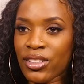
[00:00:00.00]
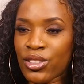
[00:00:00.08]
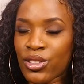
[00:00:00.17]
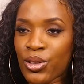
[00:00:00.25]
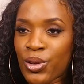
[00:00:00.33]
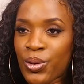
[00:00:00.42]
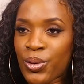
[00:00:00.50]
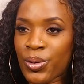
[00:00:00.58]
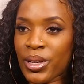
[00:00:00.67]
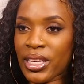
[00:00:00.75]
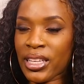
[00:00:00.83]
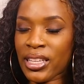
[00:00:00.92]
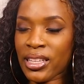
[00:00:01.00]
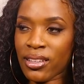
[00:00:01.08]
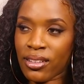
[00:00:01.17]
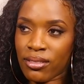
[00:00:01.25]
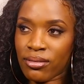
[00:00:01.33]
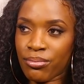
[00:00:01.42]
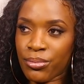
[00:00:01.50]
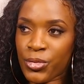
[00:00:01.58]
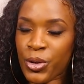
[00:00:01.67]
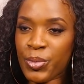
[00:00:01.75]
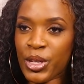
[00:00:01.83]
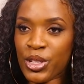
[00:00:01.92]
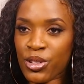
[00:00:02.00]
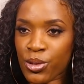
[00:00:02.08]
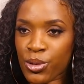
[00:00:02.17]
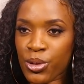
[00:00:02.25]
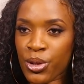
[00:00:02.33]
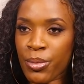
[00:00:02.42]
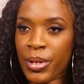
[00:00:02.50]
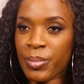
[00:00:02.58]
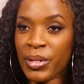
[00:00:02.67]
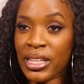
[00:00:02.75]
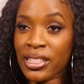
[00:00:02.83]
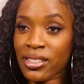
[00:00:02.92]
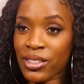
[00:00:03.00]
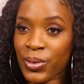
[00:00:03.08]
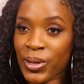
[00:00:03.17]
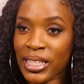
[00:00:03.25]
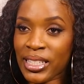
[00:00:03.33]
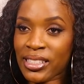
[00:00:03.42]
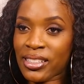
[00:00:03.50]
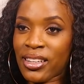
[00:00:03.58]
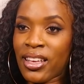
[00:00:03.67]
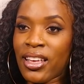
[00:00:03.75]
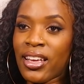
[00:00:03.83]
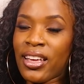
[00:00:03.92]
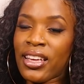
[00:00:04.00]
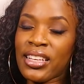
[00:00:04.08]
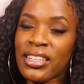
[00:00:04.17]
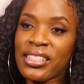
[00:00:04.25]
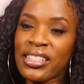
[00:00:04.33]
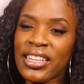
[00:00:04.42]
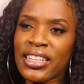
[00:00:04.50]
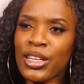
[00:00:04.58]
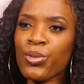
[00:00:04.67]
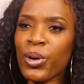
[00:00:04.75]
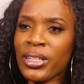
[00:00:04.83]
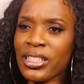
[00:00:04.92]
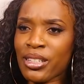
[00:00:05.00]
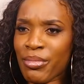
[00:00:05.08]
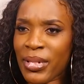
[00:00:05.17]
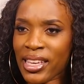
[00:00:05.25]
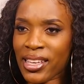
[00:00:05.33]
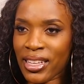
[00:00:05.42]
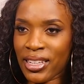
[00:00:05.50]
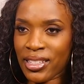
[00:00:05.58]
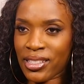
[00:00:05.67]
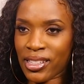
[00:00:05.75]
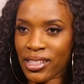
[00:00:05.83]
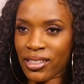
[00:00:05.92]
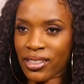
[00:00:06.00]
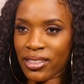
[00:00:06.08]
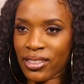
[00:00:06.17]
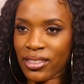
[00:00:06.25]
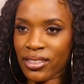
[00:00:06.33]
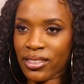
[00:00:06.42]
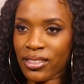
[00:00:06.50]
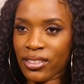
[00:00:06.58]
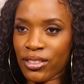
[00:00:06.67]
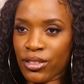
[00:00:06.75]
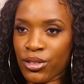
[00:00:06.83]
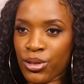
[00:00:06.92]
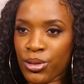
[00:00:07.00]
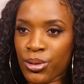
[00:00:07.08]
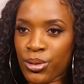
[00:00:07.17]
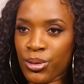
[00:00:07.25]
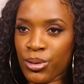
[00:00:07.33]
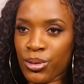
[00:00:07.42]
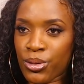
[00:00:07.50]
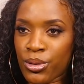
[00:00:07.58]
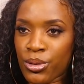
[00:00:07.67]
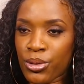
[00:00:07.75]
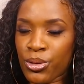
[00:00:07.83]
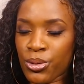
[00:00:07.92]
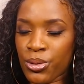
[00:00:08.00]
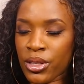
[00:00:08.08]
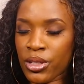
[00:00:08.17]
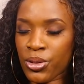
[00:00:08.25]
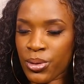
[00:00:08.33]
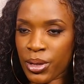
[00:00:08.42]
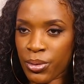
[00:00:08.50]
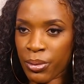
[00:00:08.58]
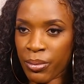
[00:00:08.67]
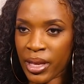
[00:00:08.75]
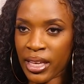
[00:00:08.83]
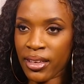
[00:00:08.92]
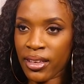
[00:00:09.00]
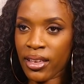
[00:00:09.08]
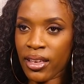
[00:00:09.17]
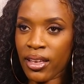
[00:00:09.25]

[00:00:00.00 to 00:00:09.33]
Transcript: So he brought me into the studio, made me listen to it. He said he wanted Mike Inity to do the duet with me.